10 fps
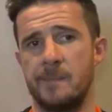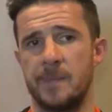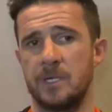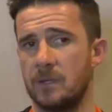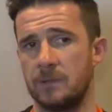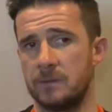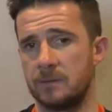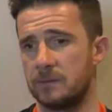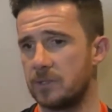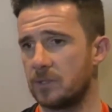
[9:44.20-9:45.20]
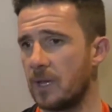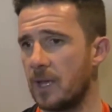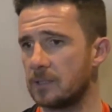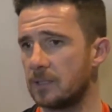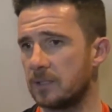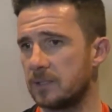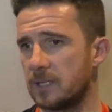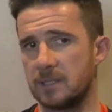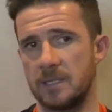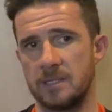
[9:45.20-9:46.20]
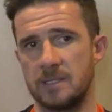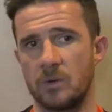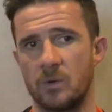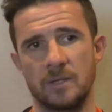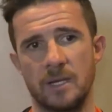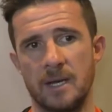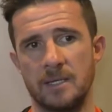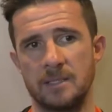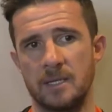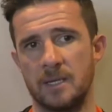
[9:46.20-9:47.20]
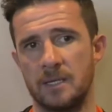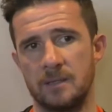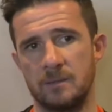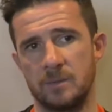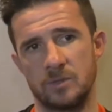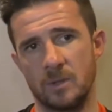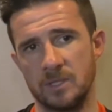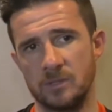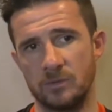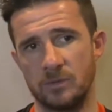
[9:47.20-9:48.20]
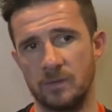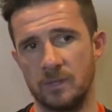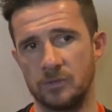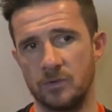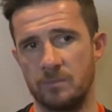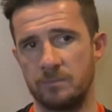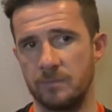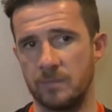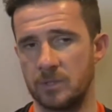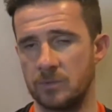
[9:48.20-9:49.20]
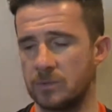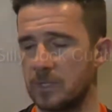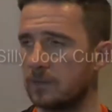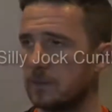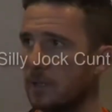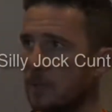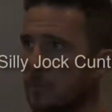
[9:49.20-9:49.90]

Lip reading: he's done excellent. As I say, he's an organiser, and when somebody's not doing their job, he's not scared to let